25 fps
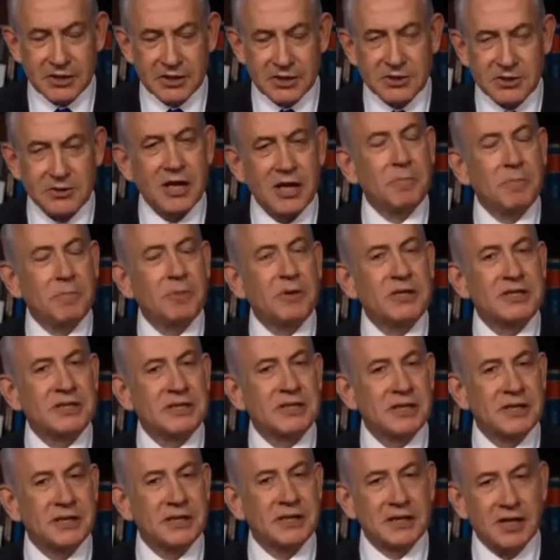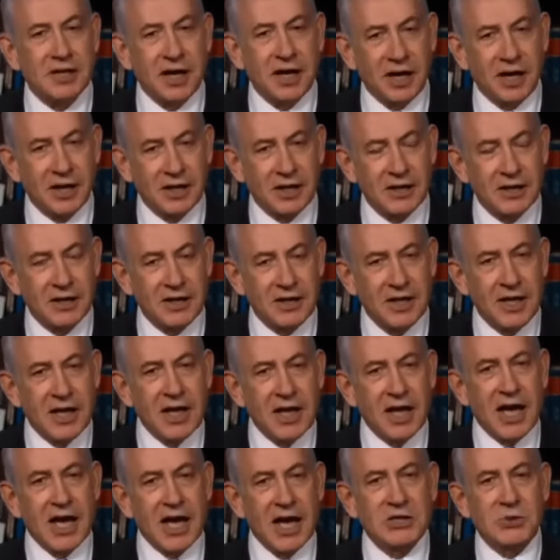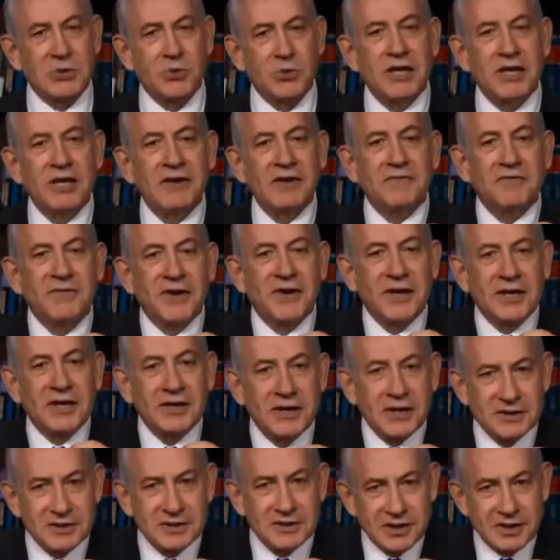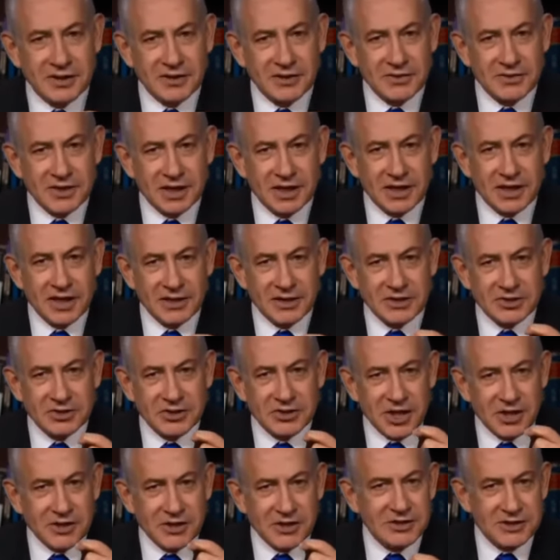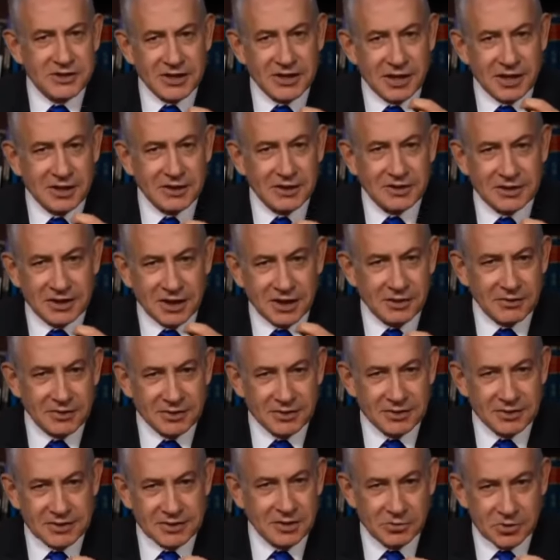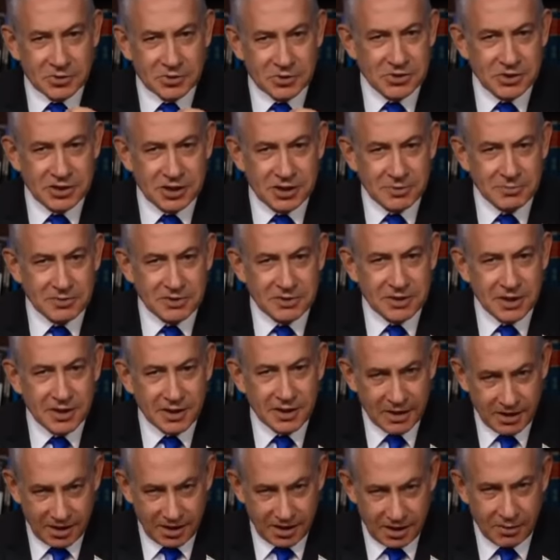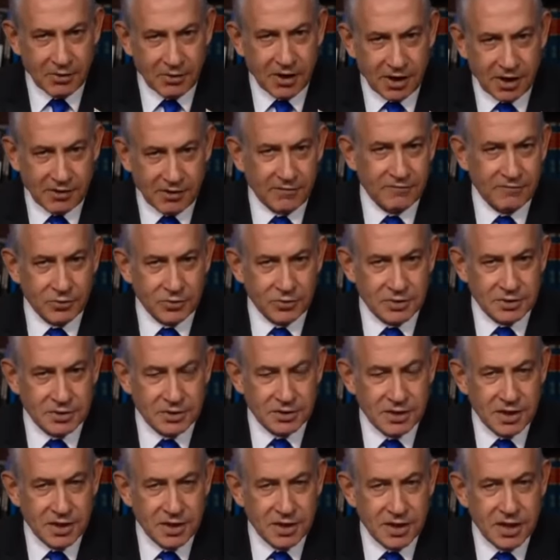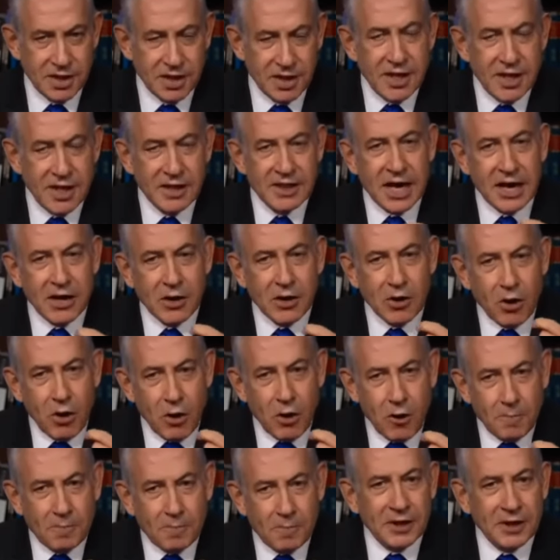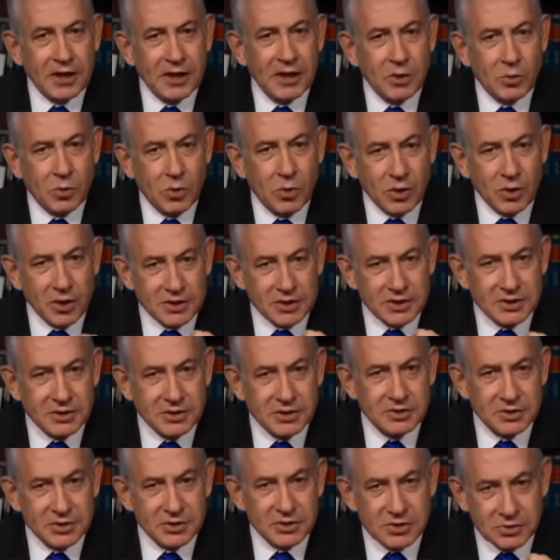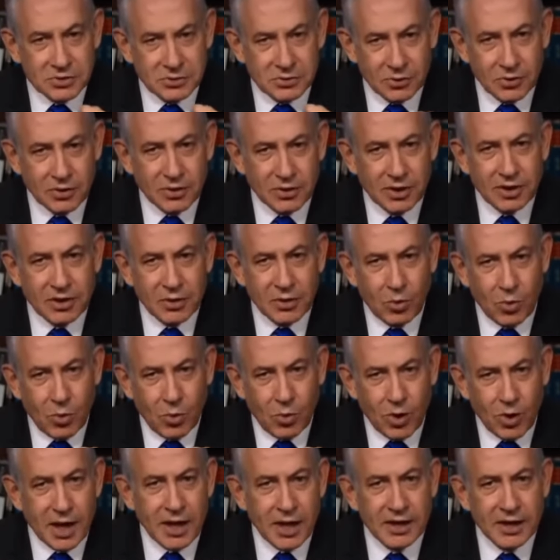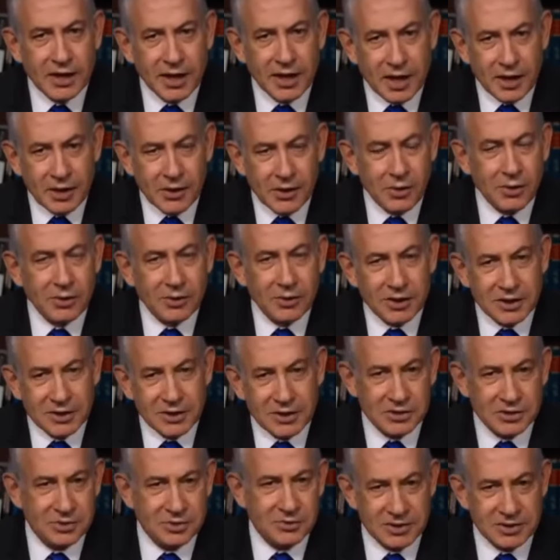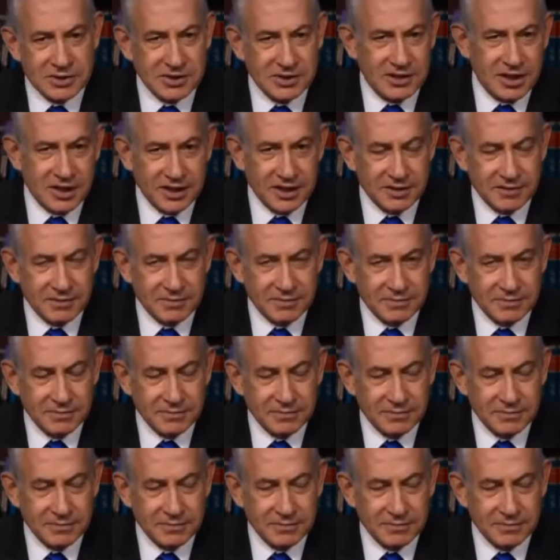It's trying to put us in the dock as we defend ourselves against genocidal terrorists and regimes, Iran, of course, that openly works to destroy the one and only Jewish state.